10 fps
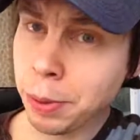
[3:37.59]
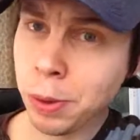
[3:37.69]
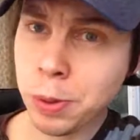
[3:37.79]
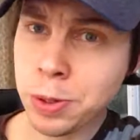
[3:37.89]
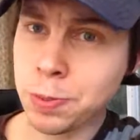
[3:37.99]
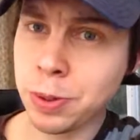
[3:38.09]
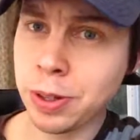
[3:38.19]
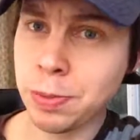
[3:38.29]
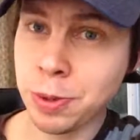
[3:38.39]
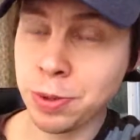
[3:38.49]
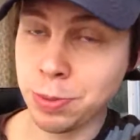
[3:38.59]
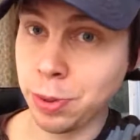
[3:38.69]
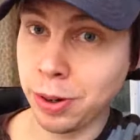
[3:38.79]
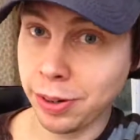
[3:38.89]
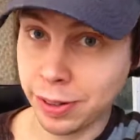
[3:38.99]
will always be the most
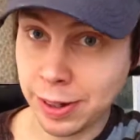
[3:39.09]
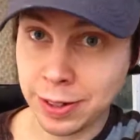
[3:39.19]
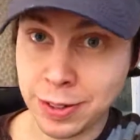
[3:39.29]
important thing,